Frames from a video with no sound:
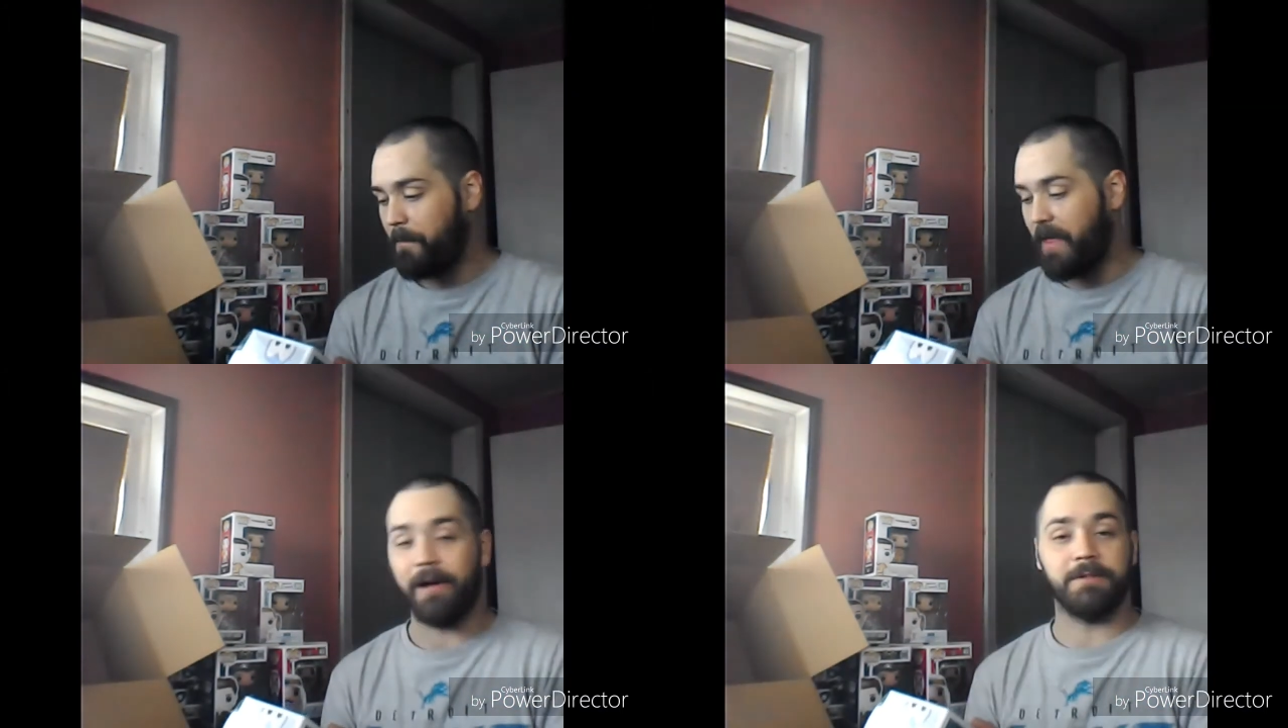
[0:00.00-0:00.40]

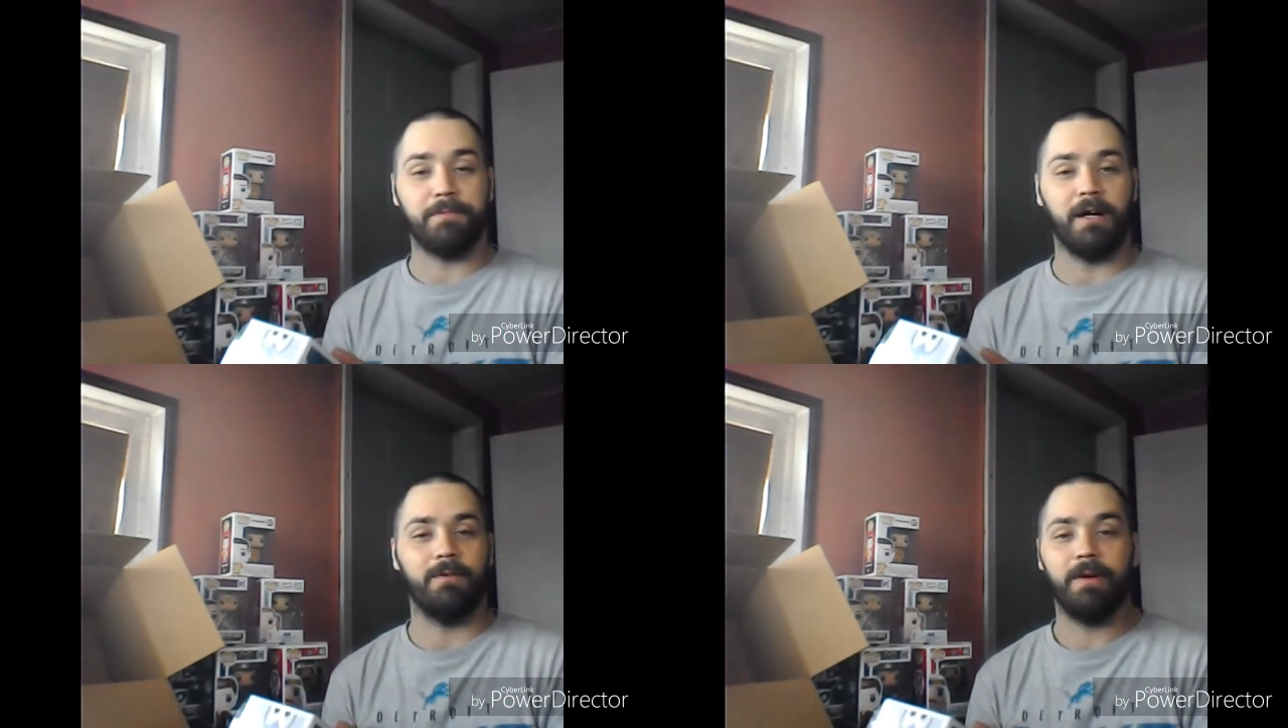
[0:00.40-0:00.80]
That was
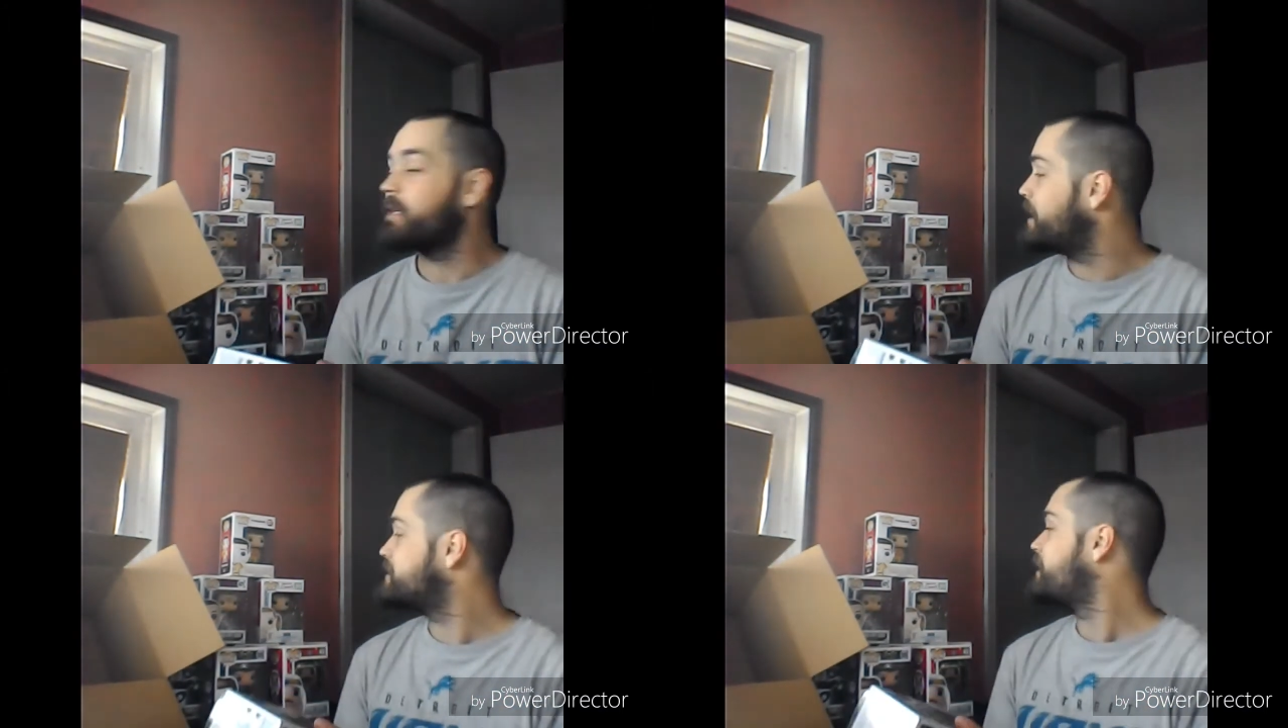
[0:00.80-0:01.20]

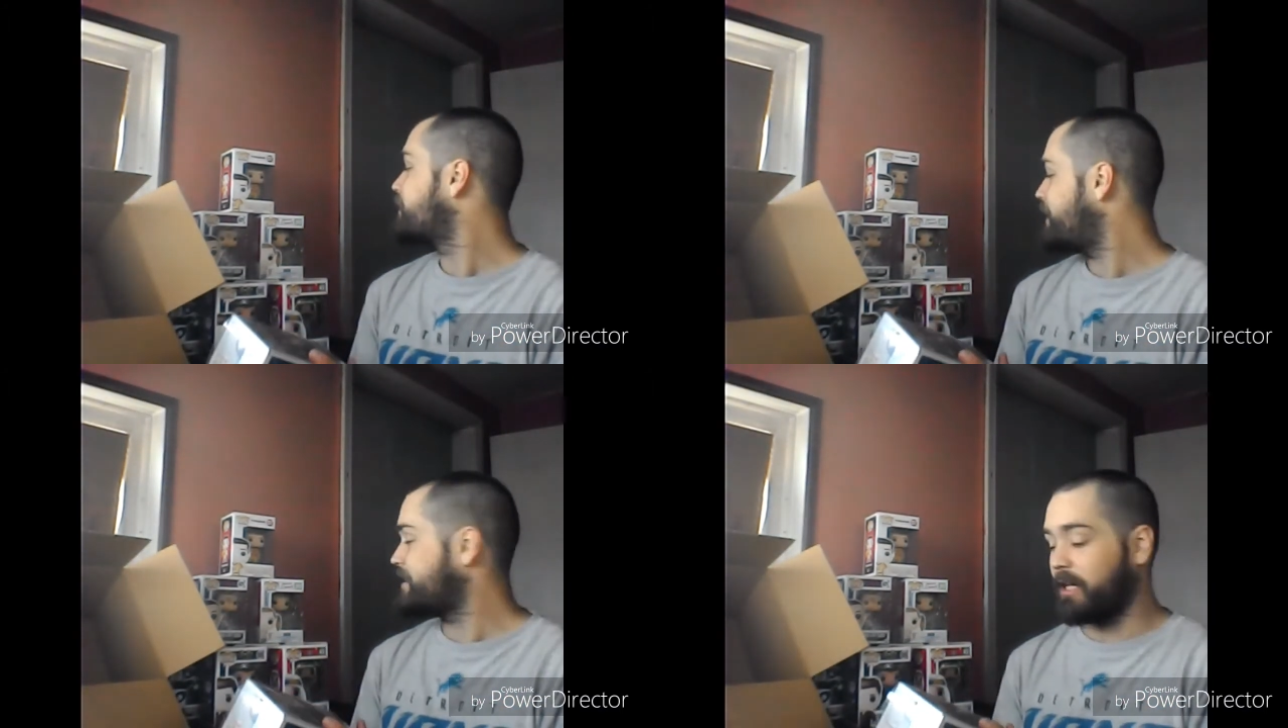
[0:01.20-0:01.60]
perfect.
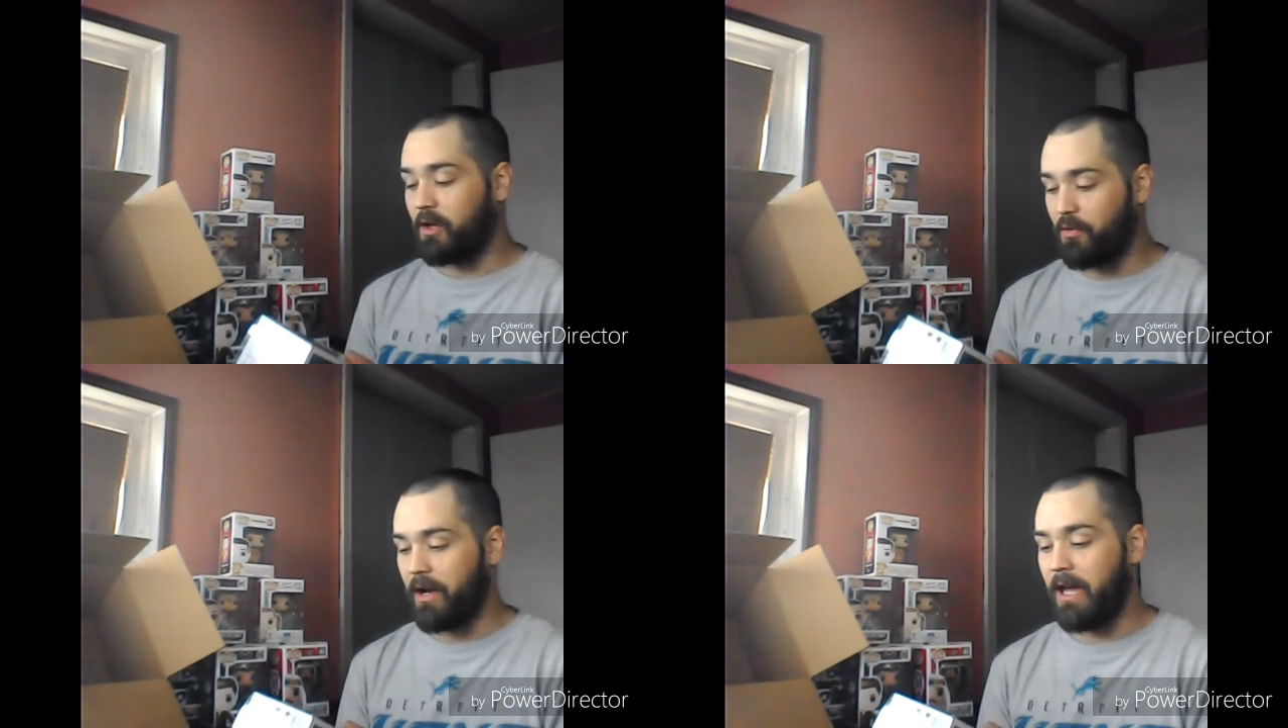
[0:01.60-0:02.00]
That's a
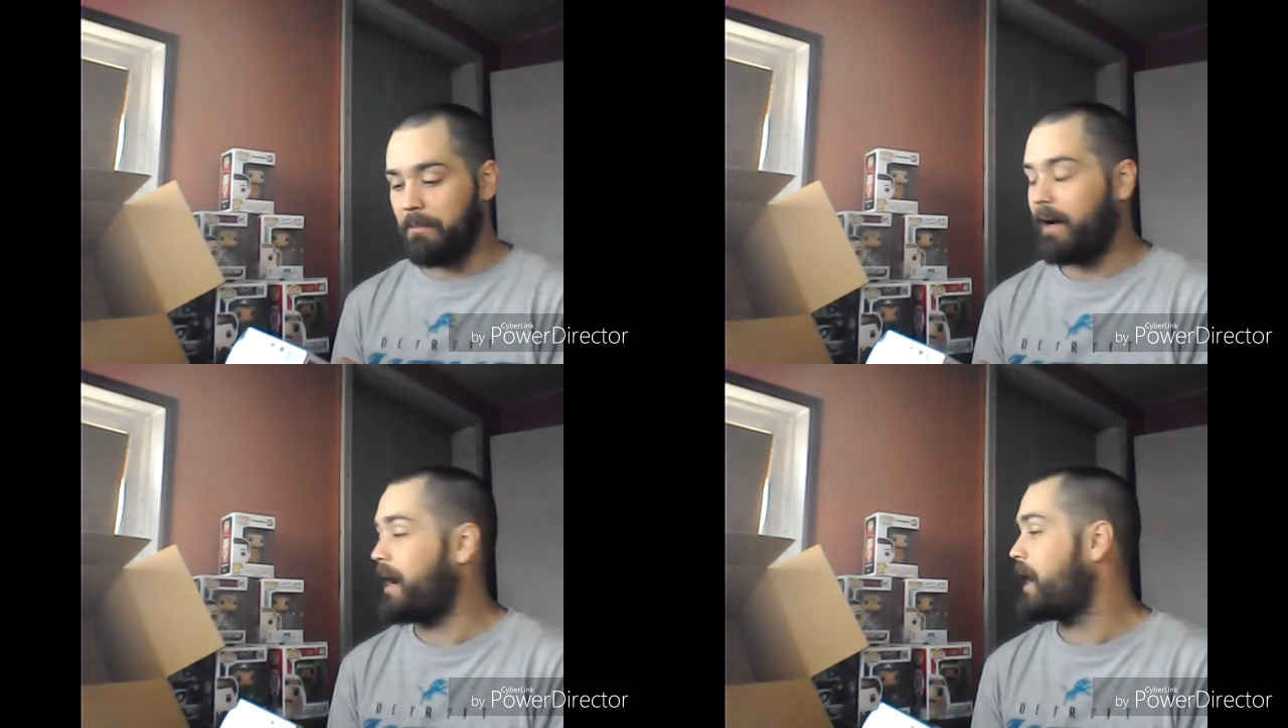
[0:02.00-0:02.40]

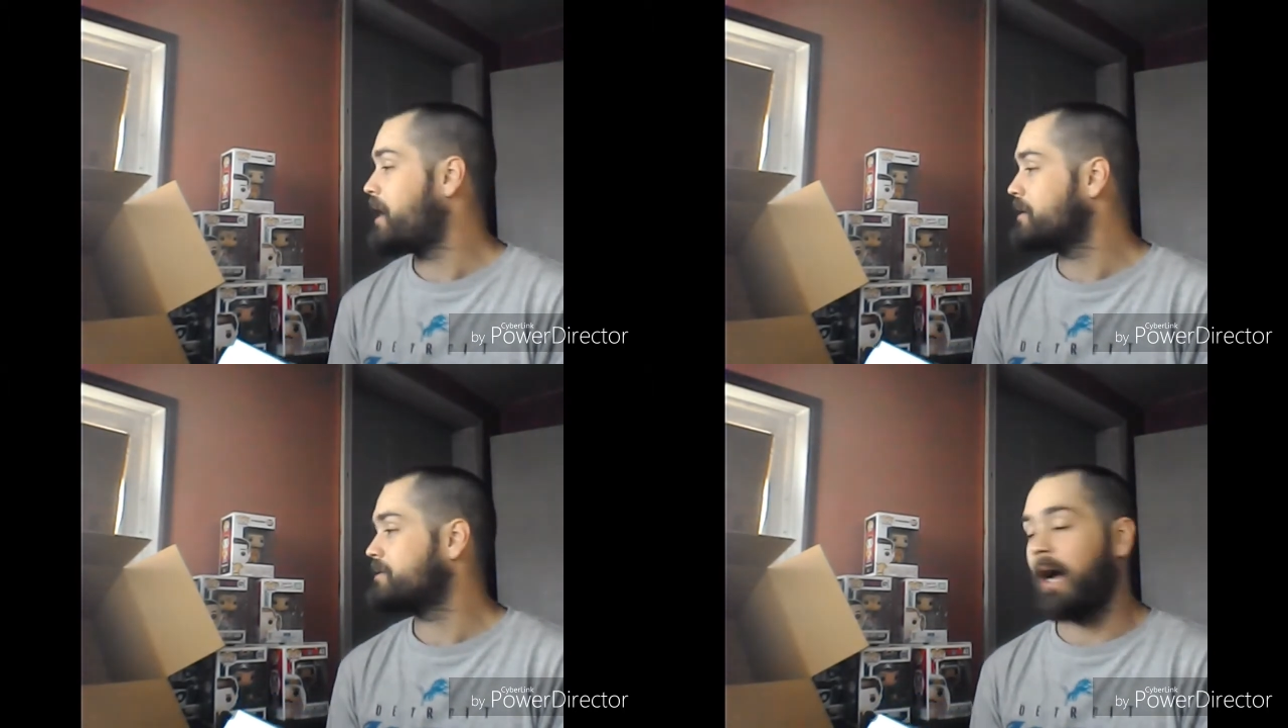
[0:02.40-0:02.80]
great
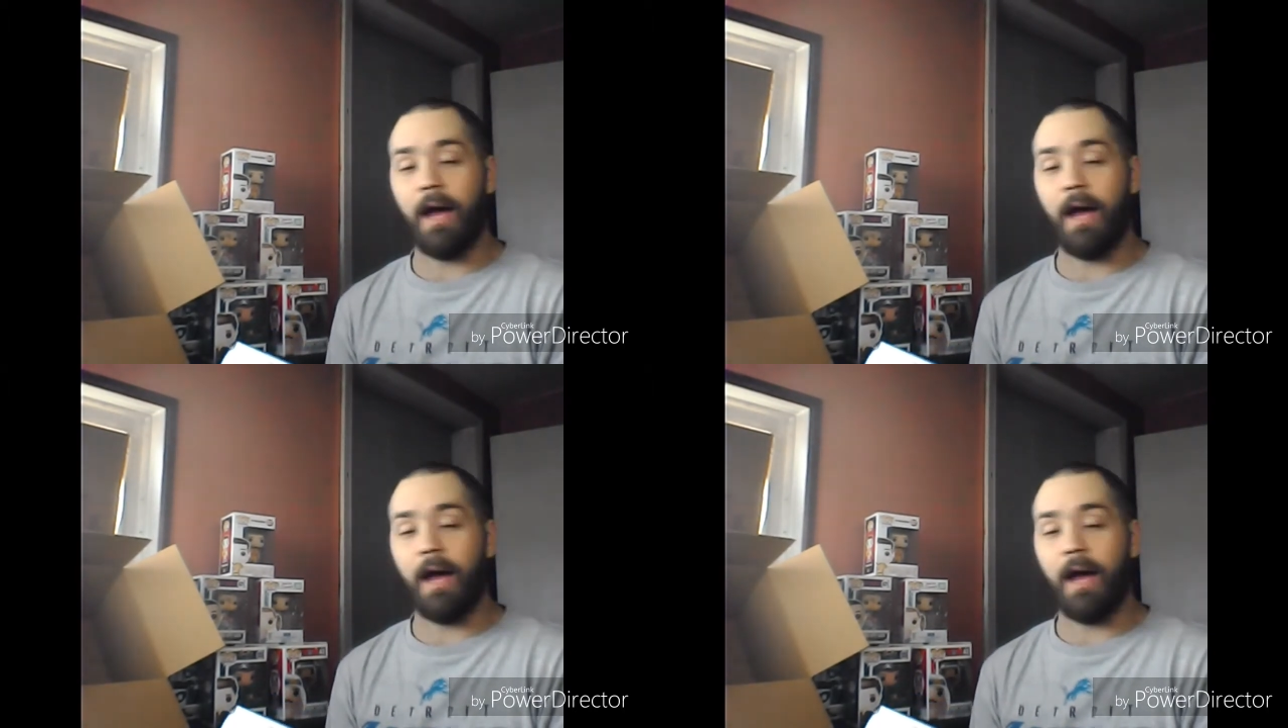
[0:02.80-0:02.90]
box.